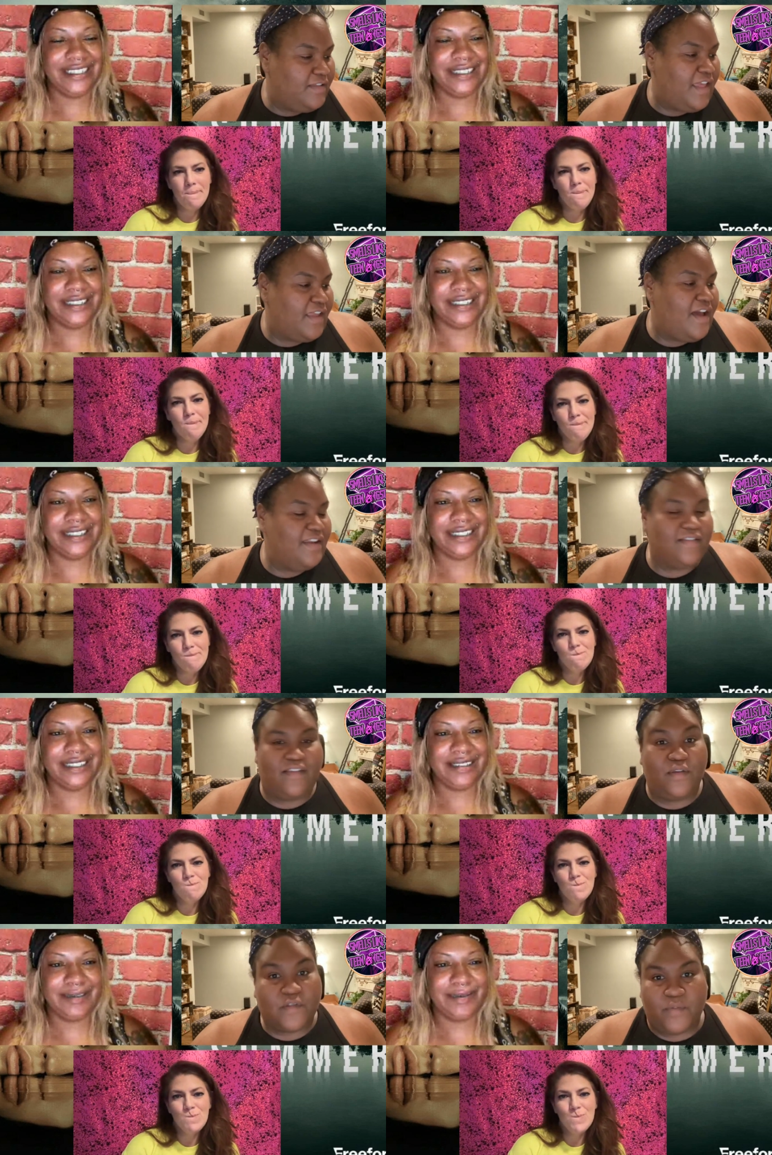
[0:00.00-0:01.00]
Speaker 1: like
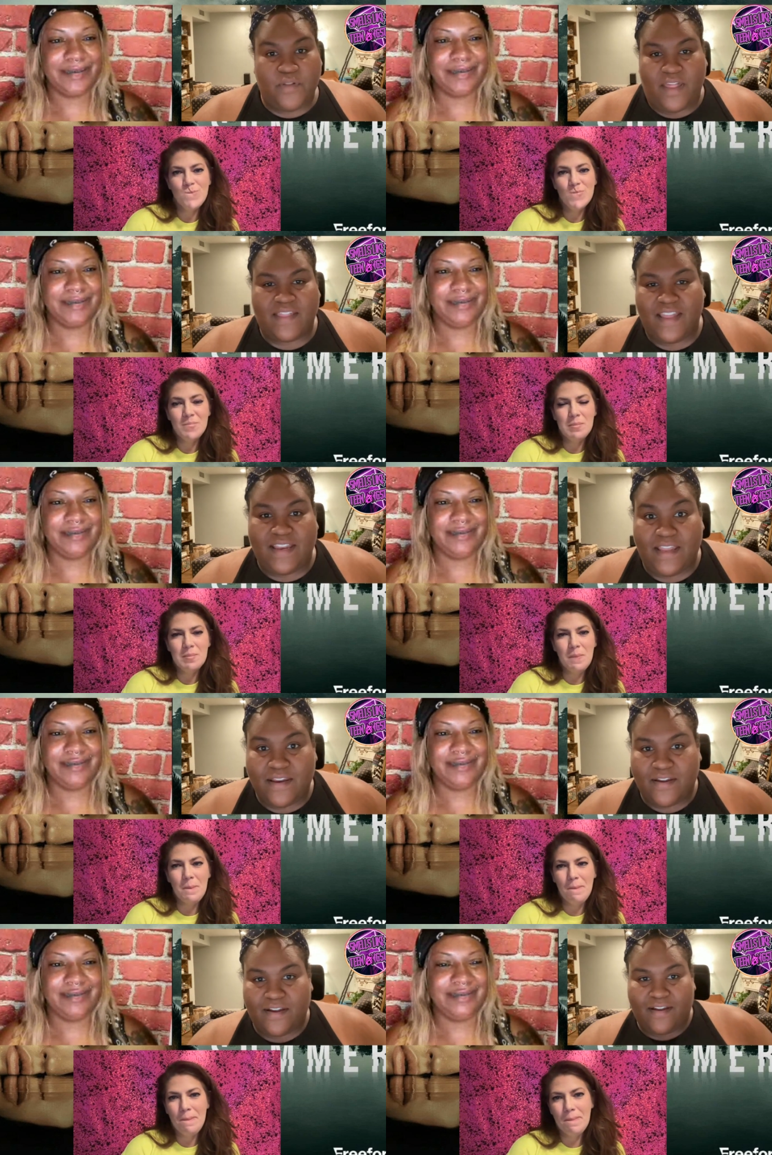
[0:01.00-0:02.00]
unexcusable. Like, they
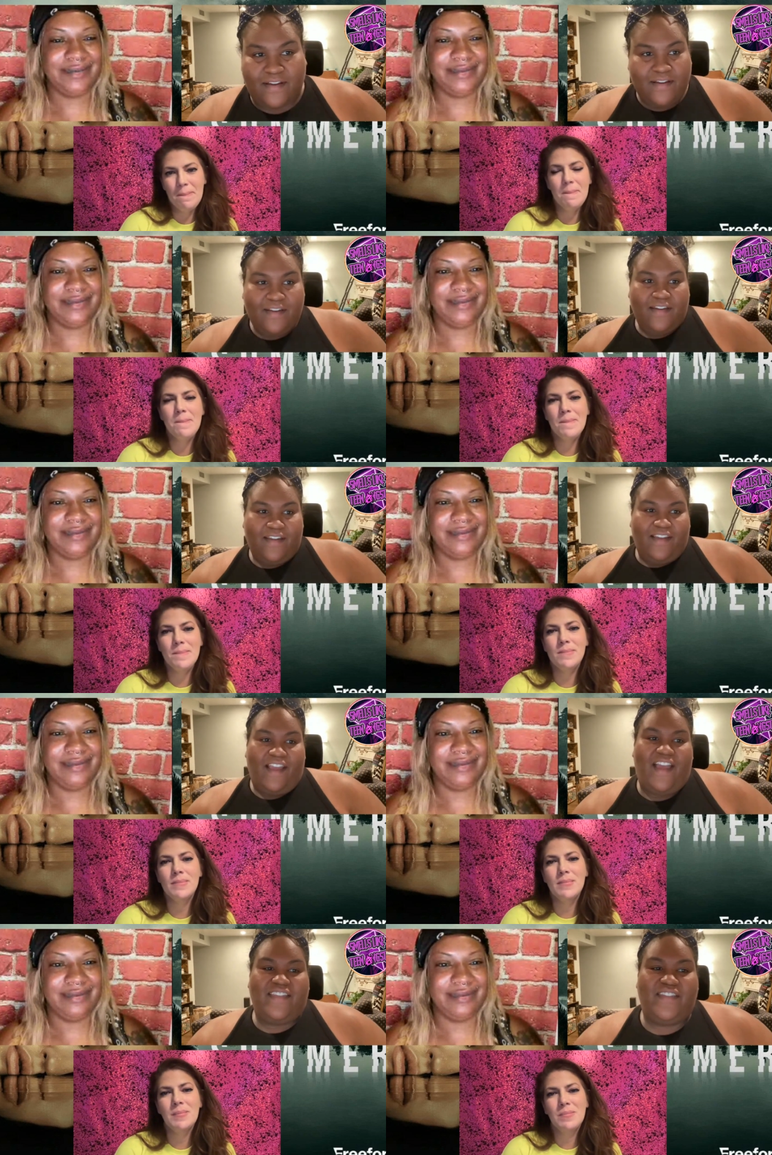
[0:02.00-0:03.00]
need her.
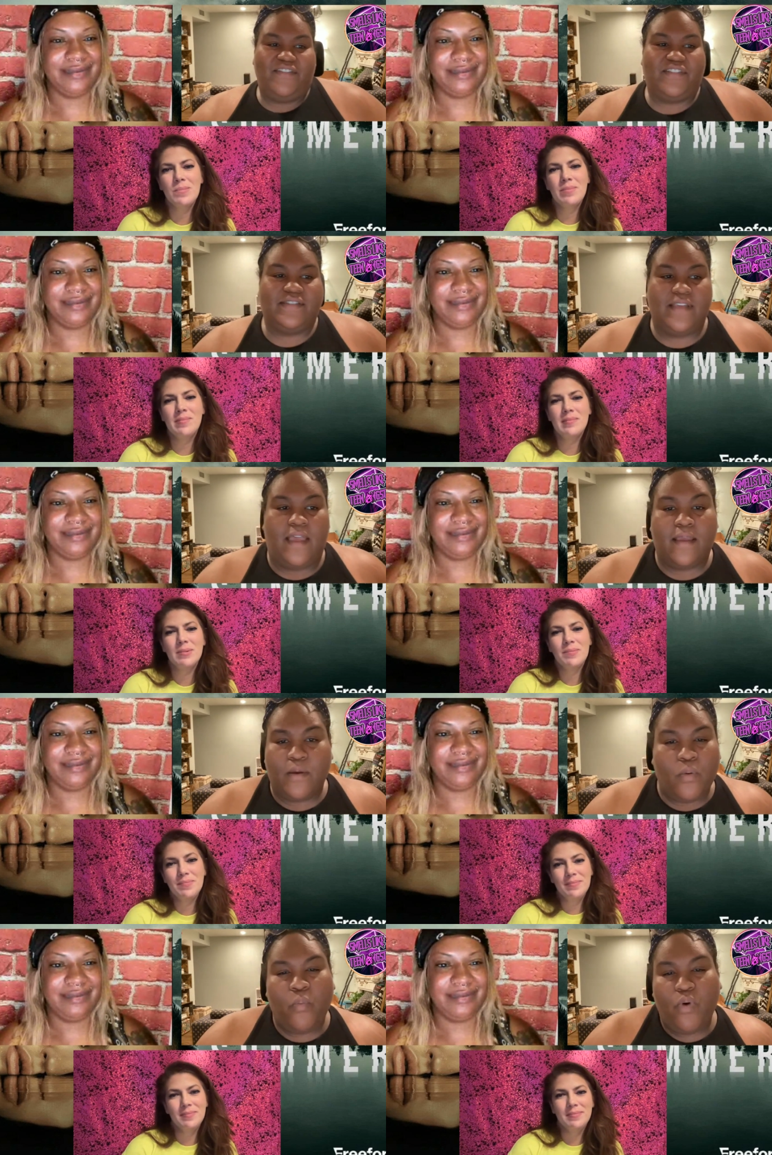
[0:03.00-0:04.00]
And then they're just
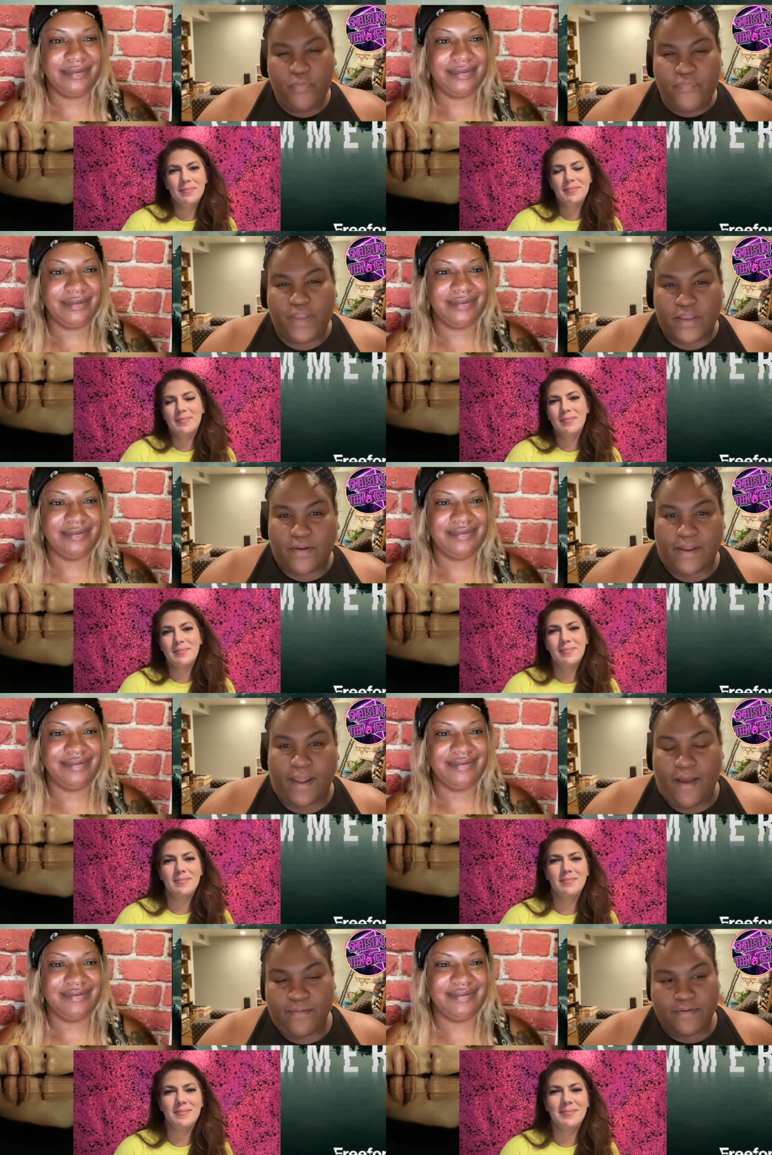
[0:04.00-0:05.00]
like, we'll figure
Speaker 2: it
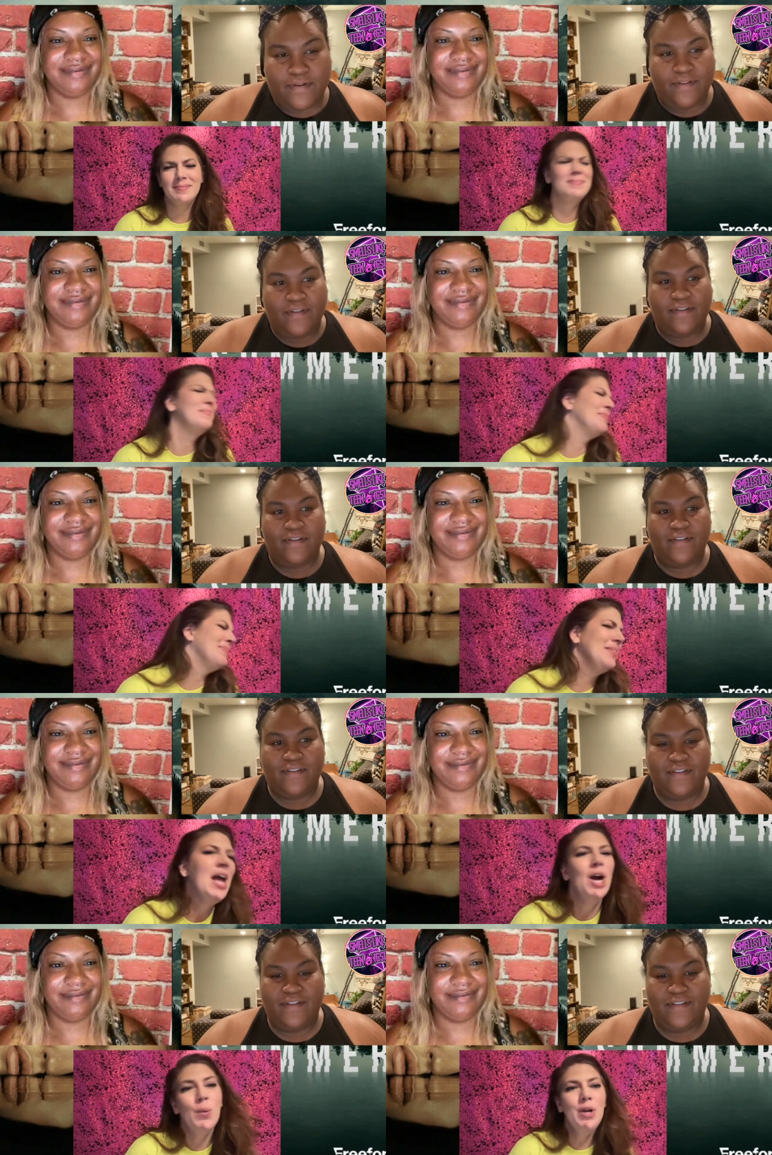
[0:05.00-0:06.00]
out.
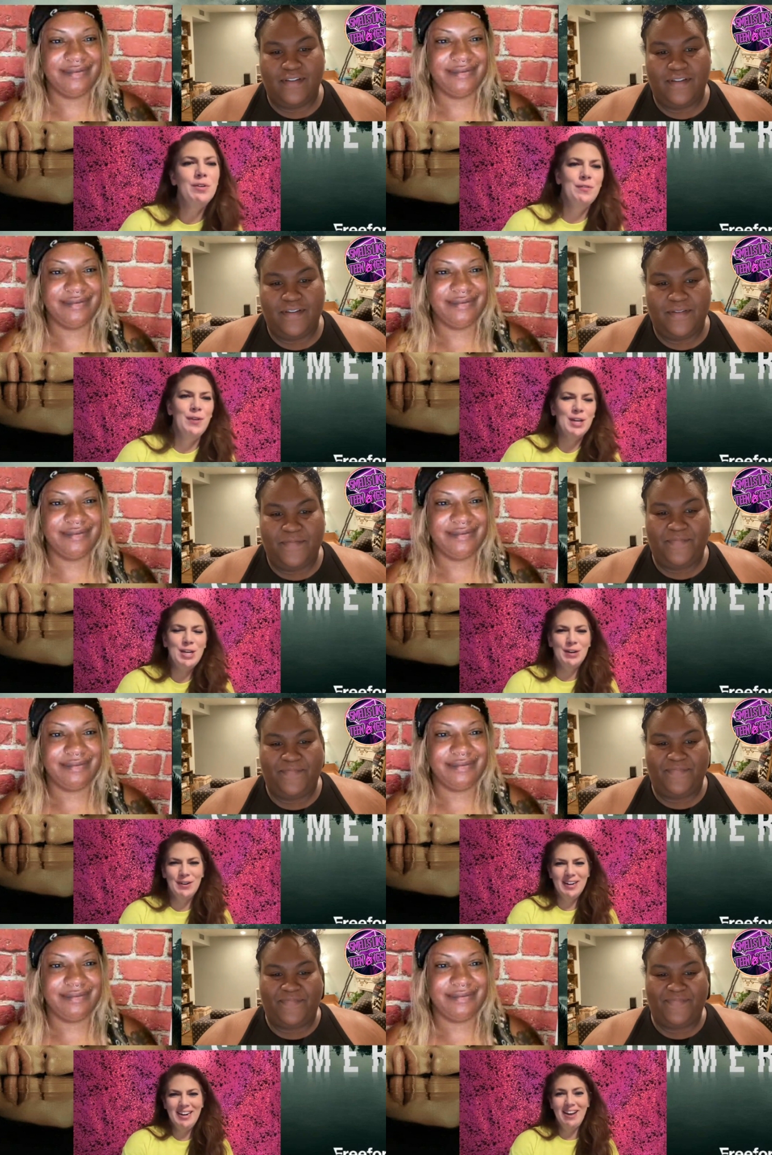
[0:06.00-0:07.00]
We'll
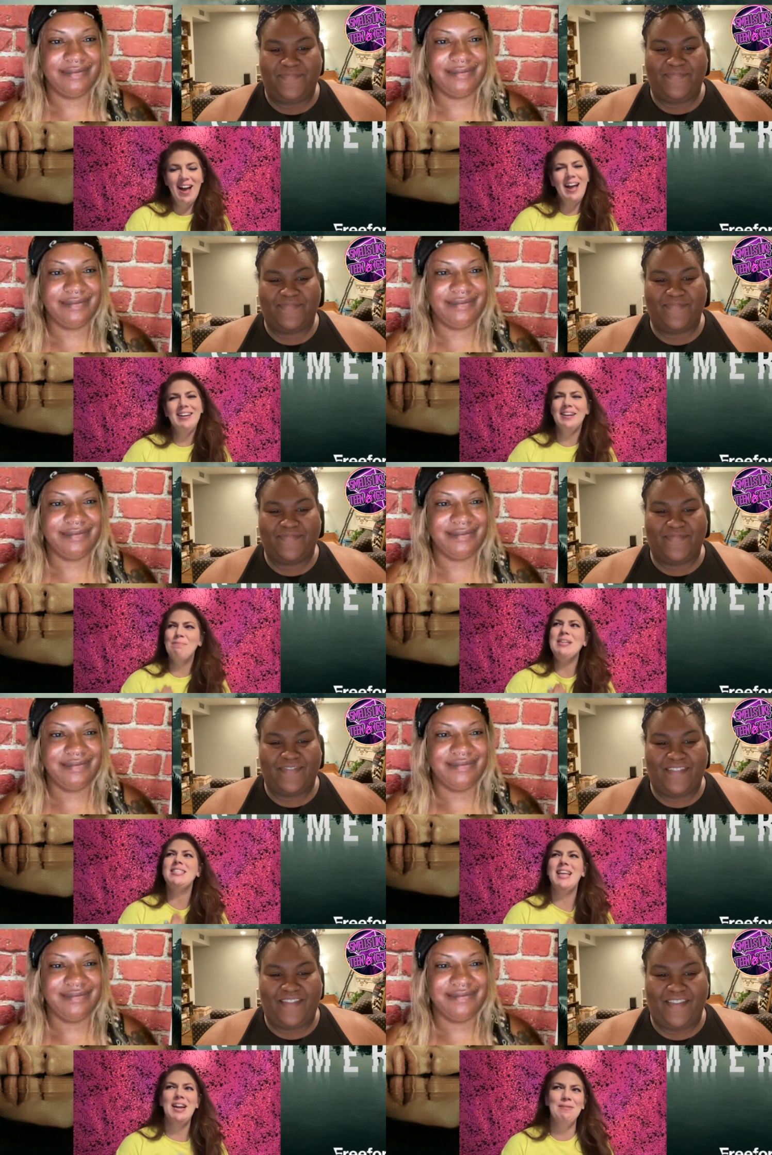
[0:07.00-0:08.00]
figure it out. I
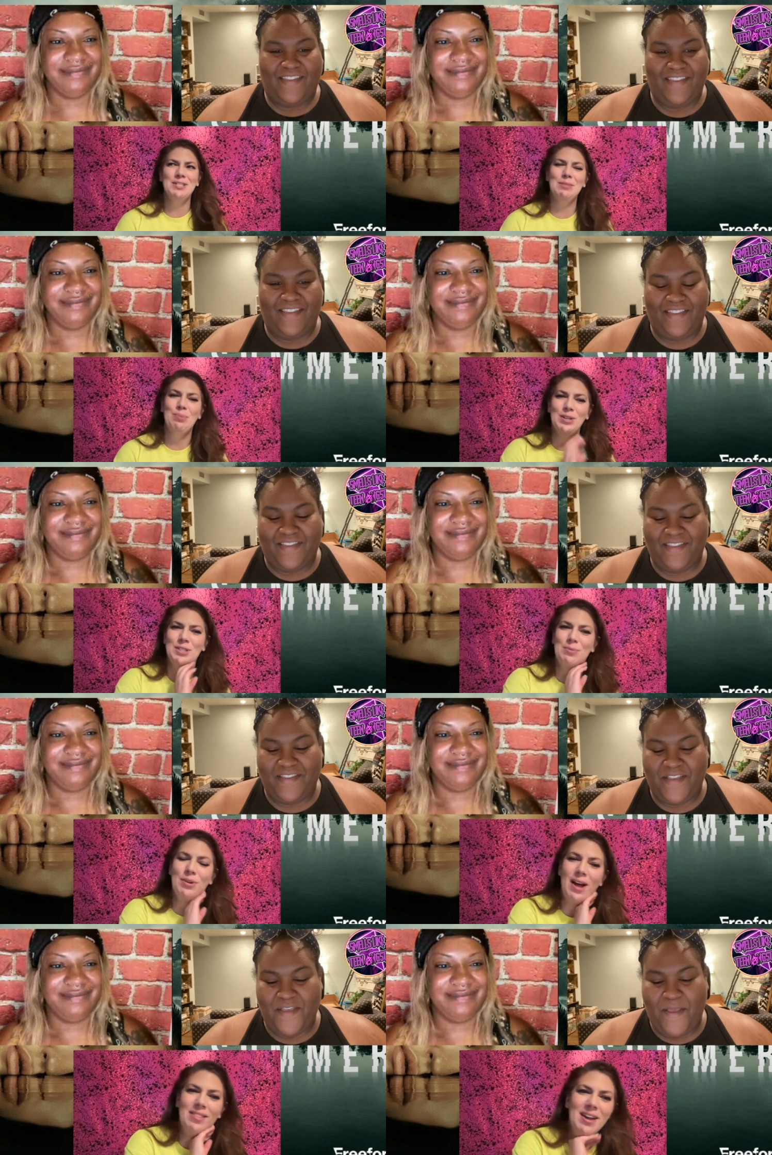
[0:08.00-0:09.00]
missed that it was the
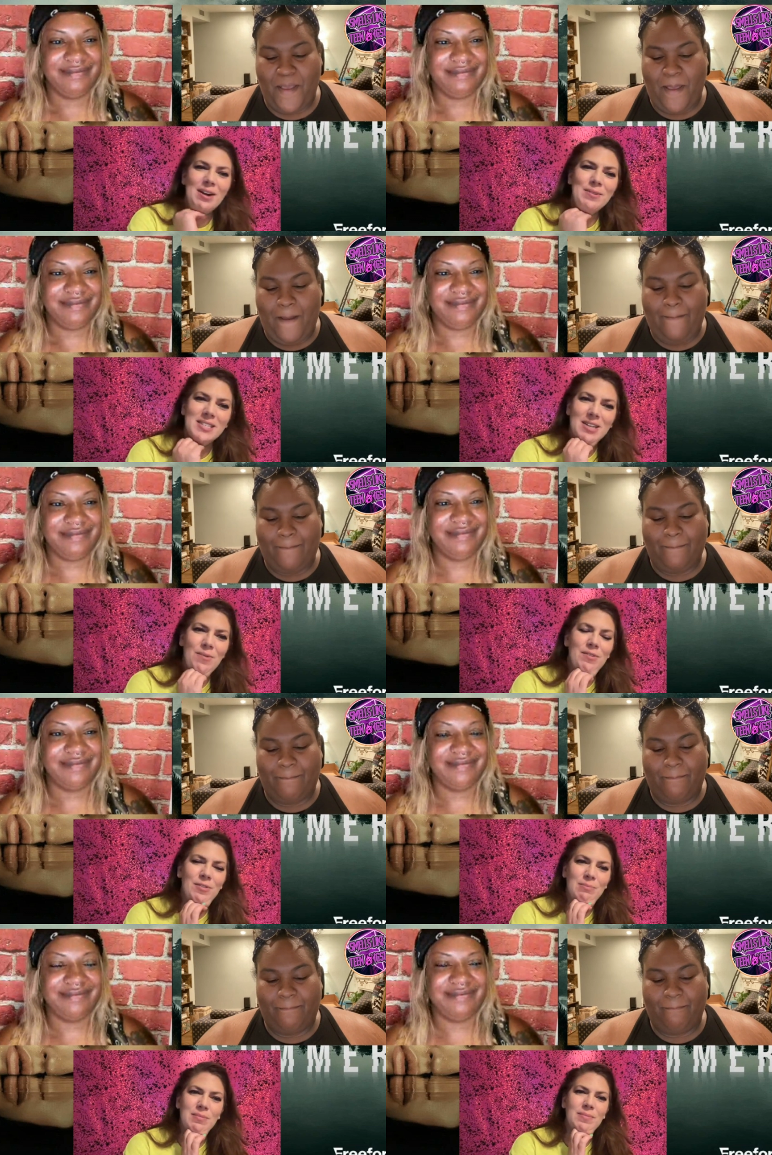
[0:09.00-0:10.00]
principal. I thought it was someone
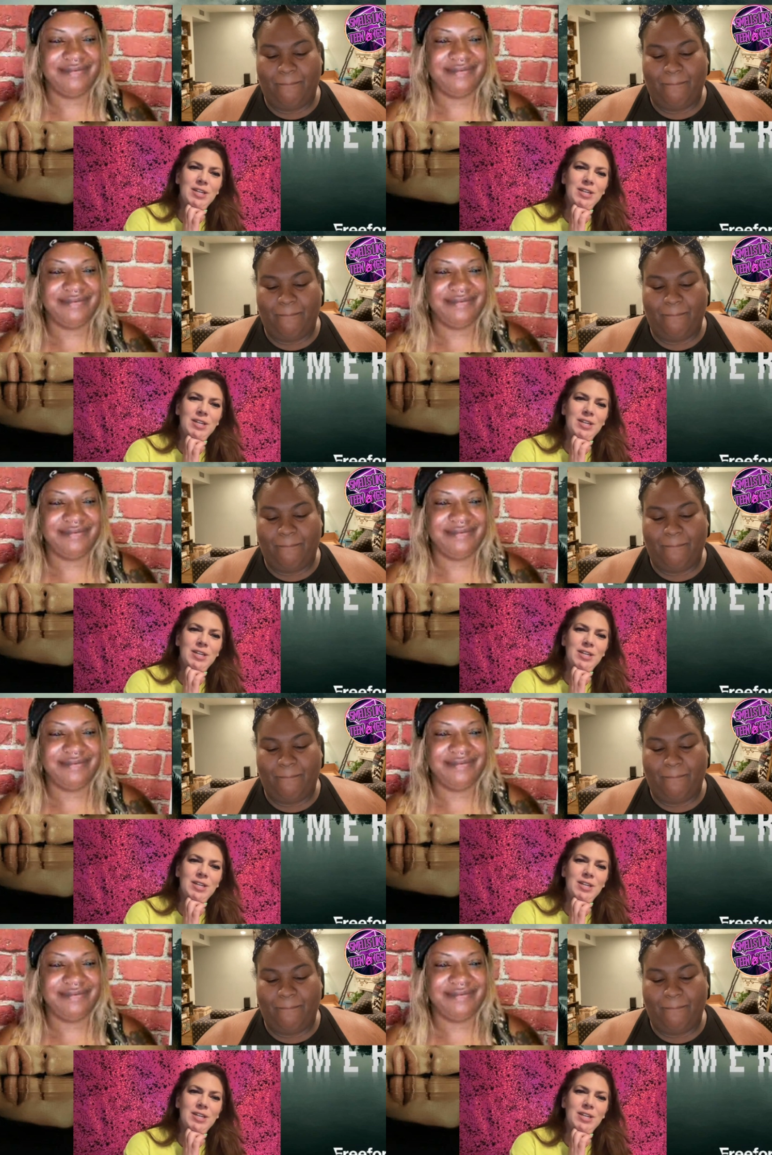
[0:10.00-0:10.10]
from,